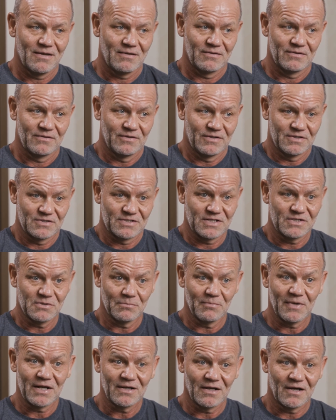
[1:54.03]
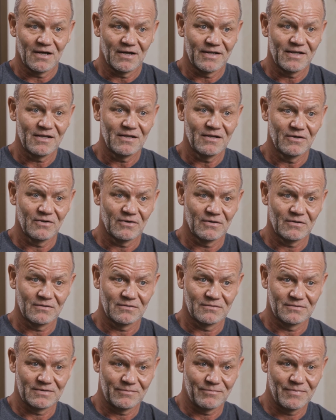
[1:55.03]
The incision may not
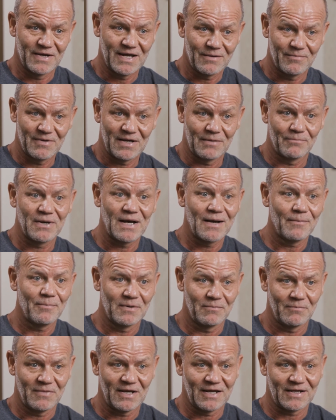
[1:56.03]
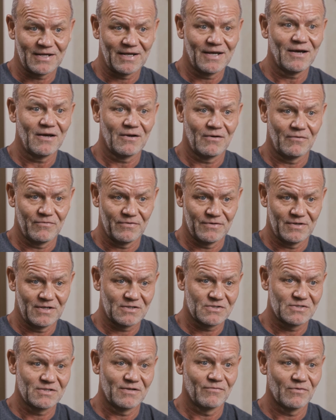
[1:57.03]
heal. They're bad about popping back out over the
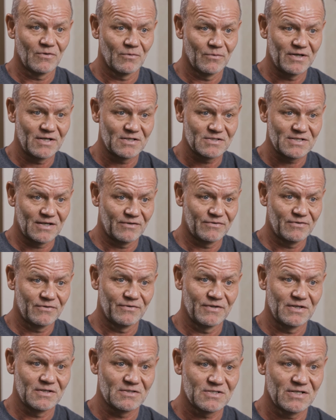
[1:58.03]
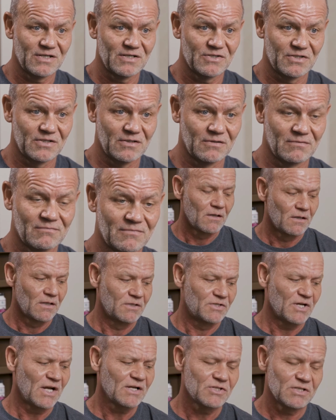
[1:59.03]
next several weeks out through the incision.
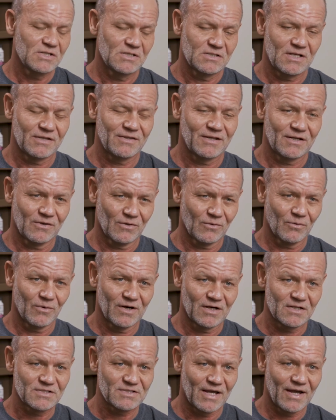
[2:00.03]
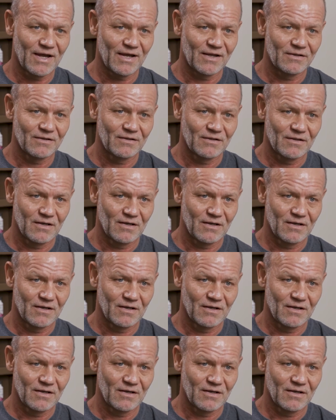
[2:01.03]
Injections, I think, are where it's at.